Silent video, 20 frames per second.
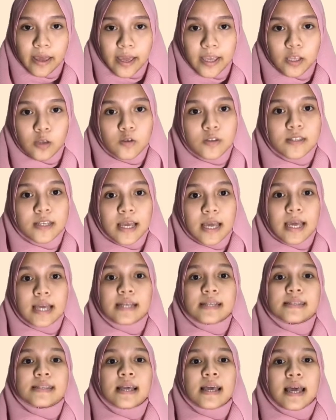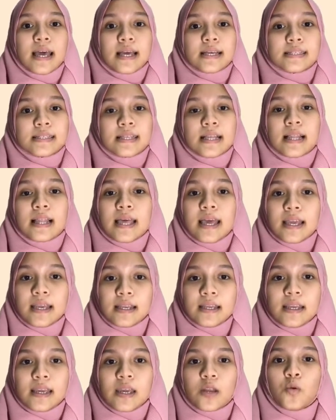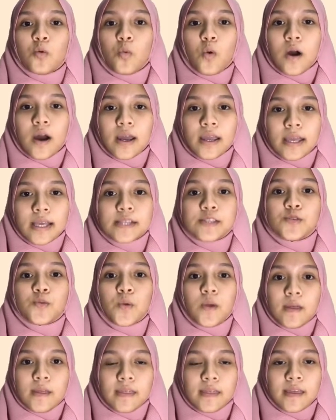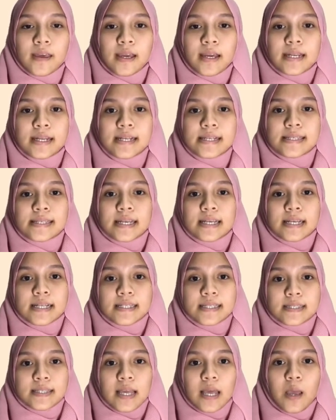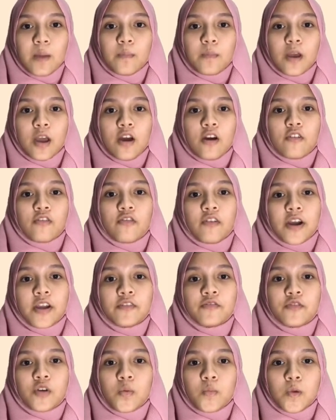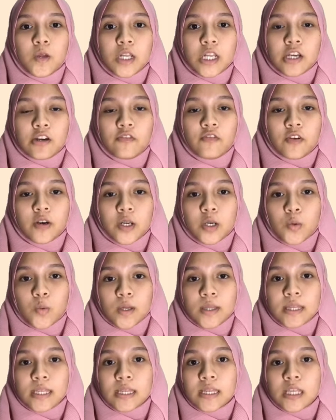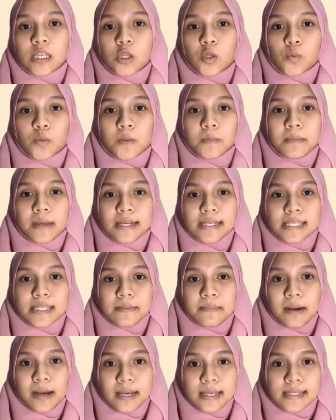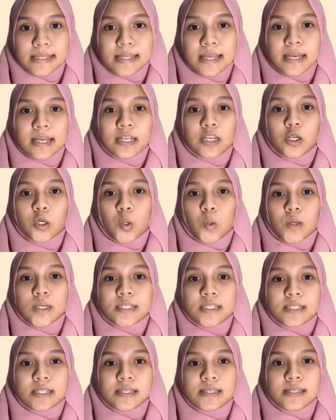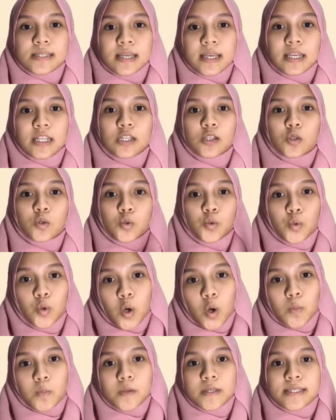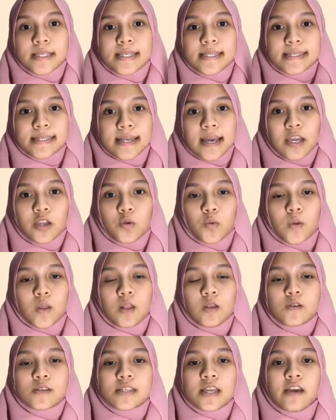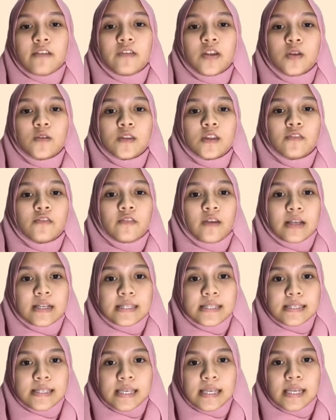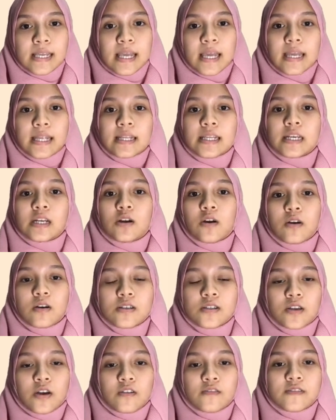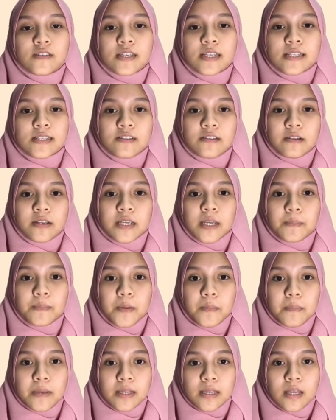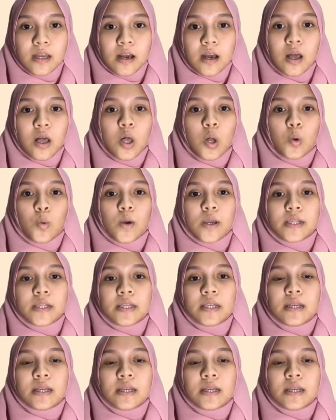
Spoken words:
I use x as the length and y as width. The second step, find formula for the quantity to be maximized. The question said, two opposite sides will use heavy-duty fencing at the cost of 6 ringgit per meter, while